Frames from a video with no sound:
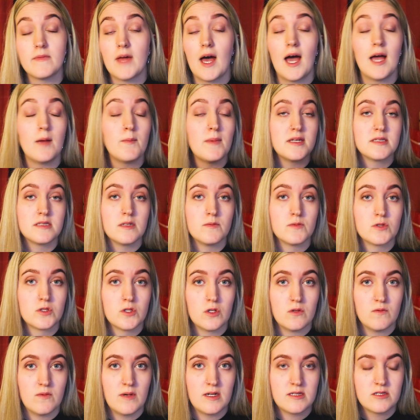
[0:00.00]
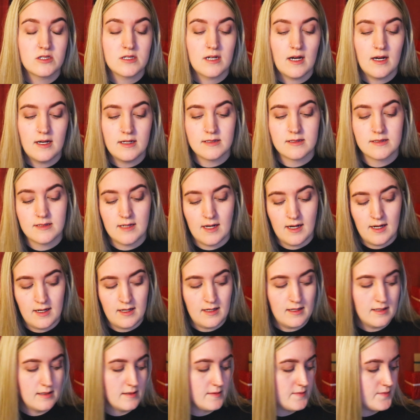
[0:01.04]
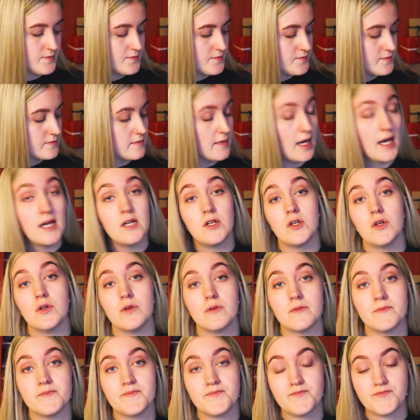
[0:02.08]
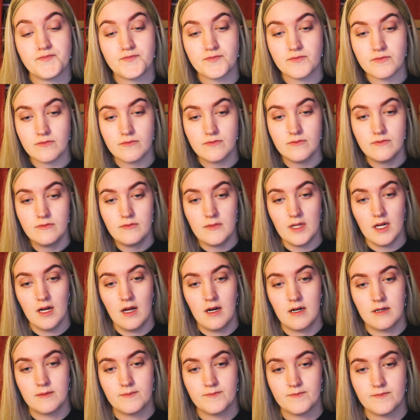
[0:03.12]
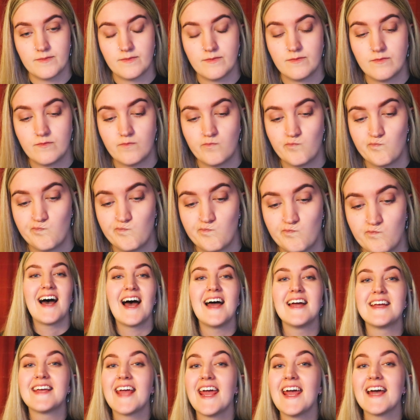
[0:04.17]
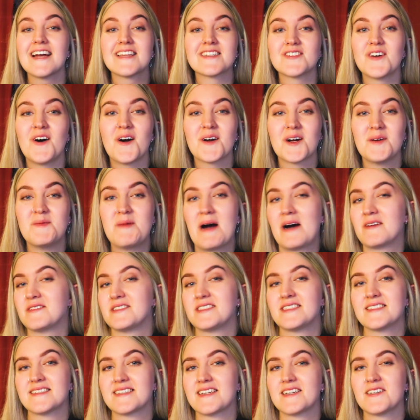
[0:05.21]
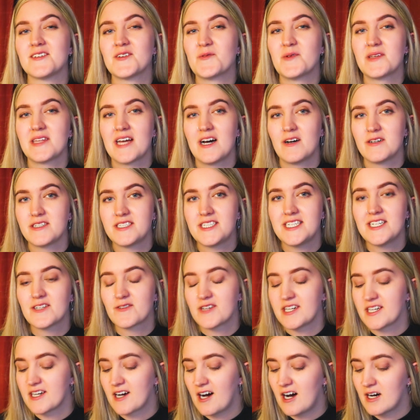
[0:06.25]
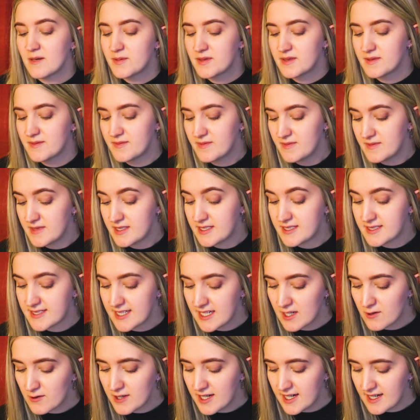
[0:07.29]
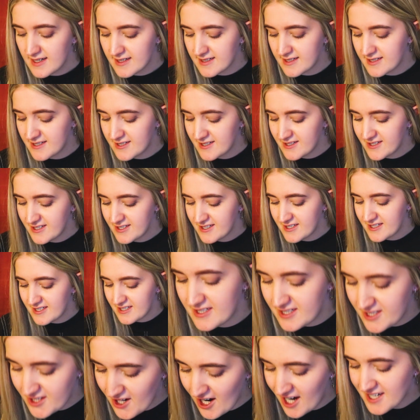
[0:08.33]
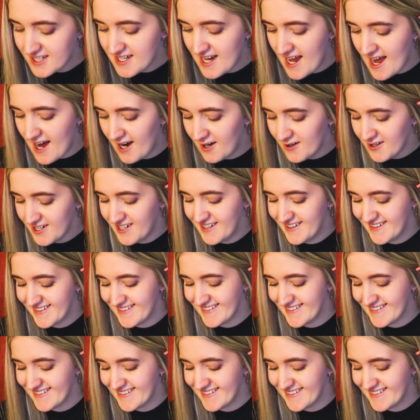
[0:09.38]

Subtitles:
I miss him so much, guys. I do. I can't talk about it still without tearing up. Siri? Not now.